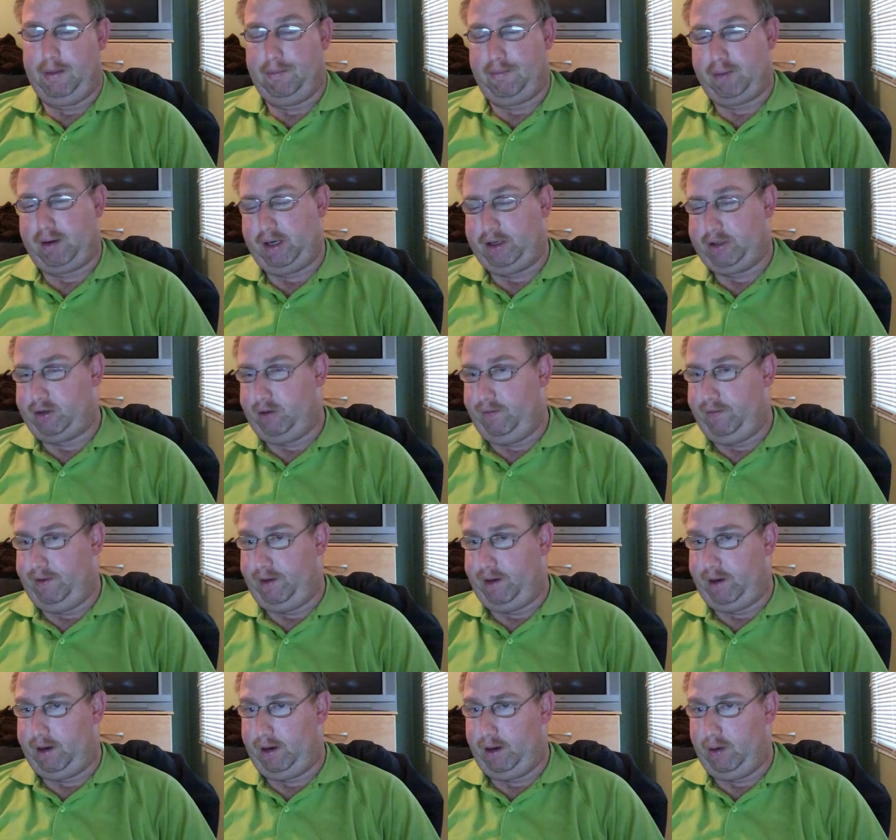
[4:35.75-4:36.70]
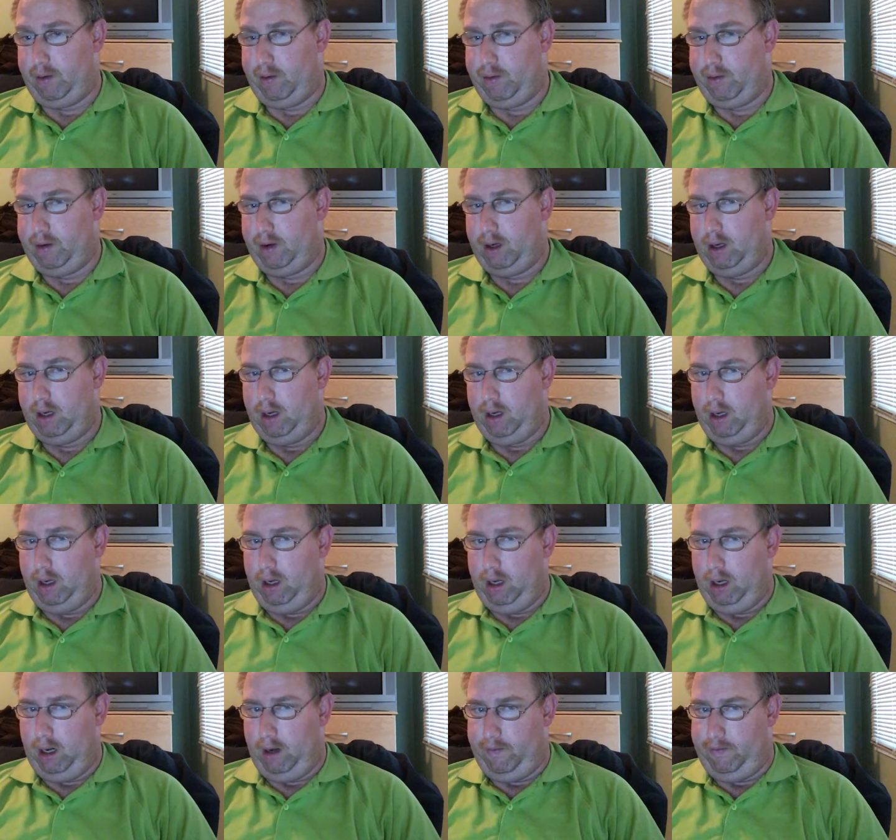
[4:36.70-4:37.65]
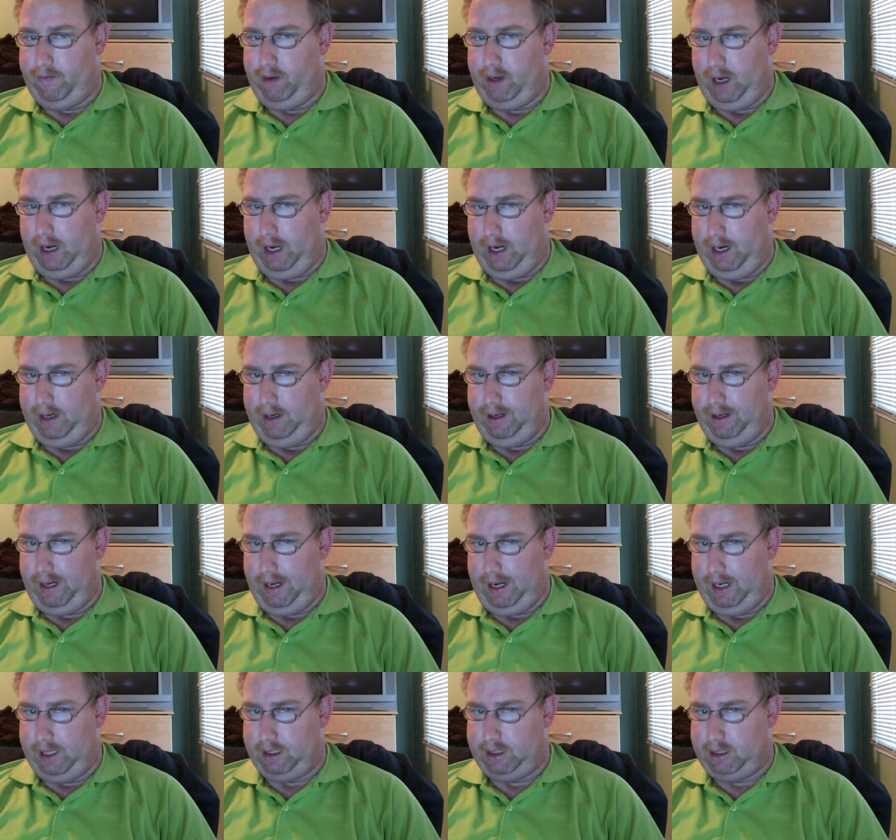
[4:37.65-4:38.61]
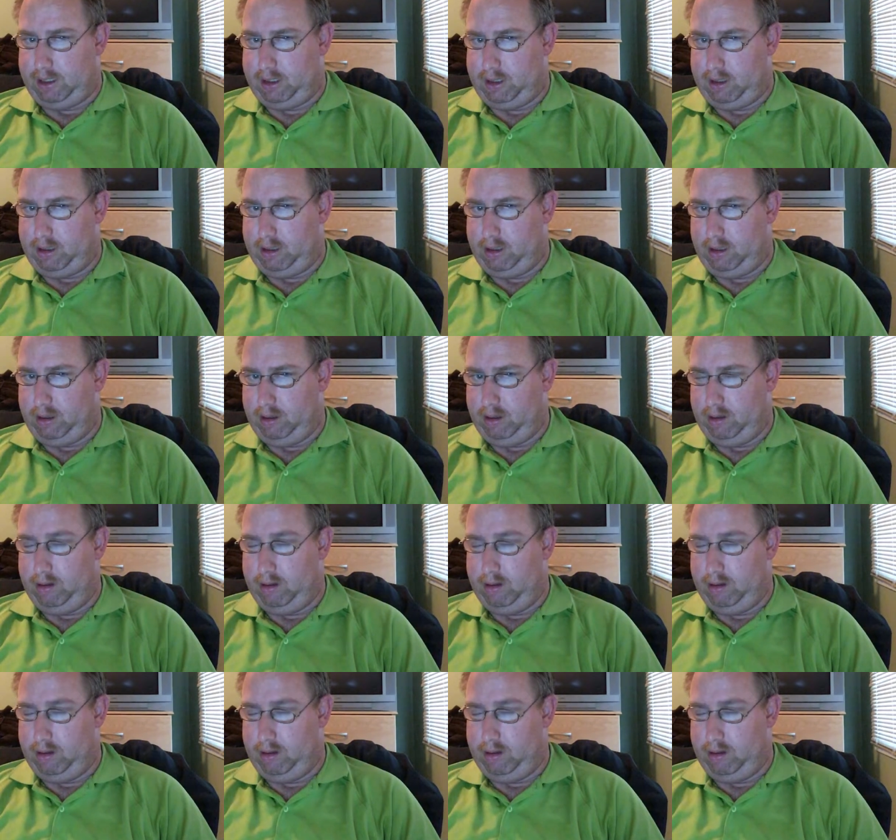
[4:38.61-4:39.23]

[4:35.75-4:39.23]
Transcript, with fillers: impression video of Don Knotts